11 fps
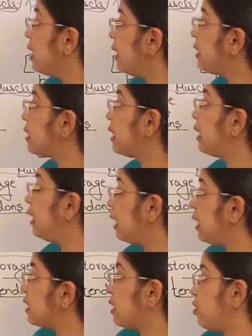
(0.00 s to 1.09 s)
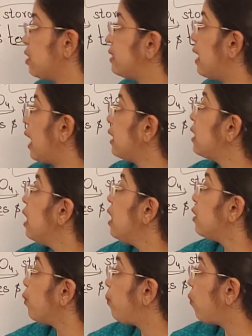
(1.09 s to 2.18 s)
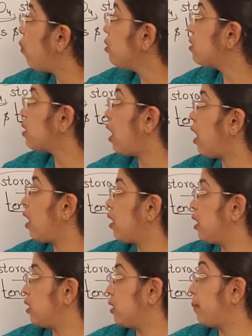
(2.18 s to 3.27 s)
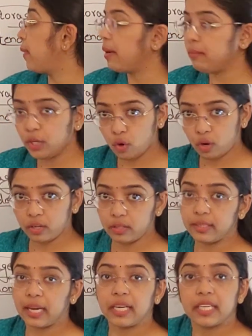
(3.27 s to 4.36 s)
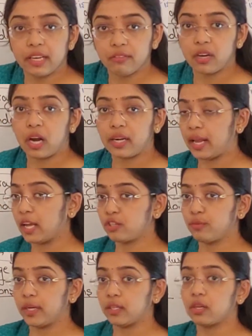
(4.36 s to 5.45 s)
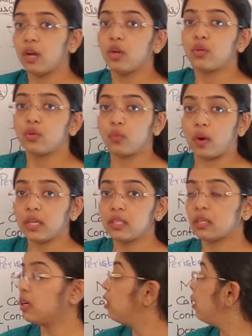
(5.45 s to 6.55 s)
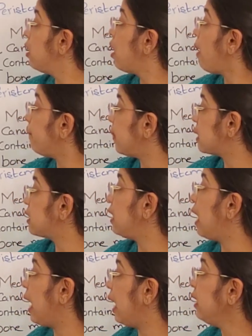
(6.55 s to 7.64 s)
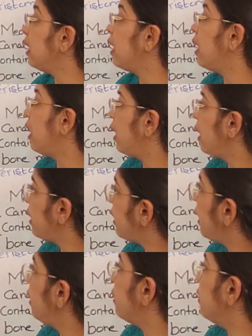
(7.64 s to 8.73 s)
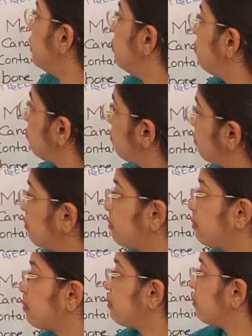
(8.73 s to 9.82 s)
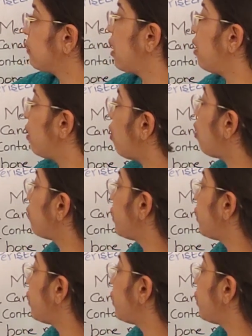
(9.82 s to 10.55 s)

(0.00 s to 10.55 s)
it clearly suggests that the bones are the primary organ that give attachment to what? Muscle and tendon, or